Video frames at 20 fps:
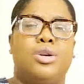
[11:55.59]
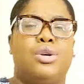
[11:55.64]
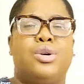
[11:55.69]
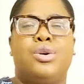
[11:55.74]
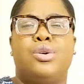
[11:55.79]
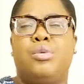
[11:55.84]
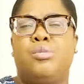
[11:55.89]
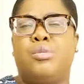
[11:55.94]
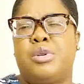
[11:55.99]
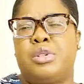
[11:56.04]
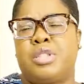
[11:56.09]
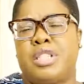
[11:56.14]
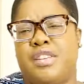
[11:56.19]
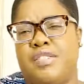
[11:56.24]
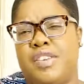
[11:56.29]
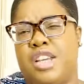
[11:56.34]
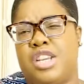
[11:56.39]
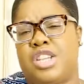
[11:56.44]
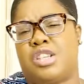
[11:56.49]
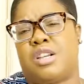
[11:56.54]
no
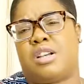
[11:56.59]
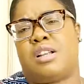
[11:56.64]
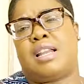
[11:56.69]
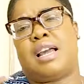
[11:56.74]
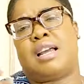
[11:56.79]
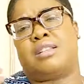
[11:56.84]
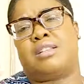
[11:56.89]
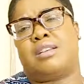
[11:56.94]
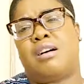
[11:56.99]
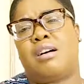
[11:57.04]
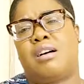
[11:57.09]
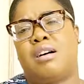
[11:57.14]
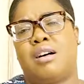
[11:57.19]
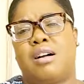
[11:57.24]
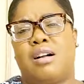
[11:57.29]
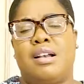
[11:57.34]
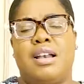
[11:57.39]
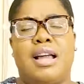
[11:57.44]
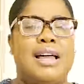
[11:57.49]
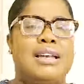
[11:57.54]
motivation at
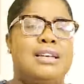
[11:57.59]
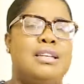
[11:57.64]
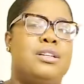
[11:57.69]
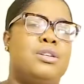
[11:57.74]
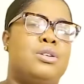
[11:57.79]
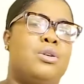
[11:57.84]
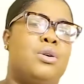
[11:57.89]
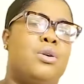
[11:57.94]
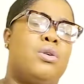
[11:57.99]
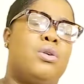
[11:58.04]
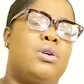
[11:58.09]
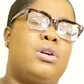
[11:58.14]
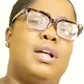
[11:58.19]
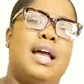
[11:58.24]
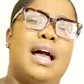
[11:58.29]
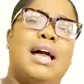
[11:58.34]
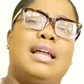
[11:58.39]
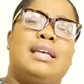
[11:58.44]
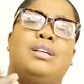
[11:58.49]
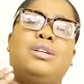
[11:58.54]
all, I didn't
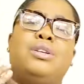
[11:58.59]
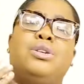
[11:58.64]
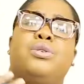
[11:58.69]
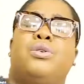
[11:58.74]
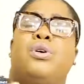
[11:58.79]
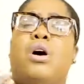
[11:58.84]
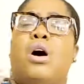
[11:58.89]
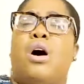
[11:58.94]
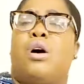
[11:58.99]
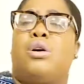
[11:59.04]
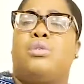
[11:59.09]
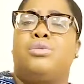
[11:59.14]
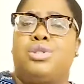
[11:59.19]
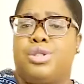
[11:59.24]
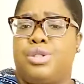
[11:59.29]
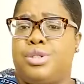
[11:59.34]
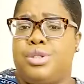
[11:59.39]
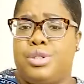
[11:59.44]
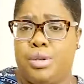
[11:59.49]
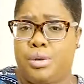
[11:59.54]
know how
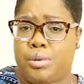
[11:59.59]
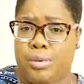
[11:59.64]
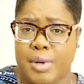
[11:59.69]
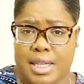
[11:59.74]
to do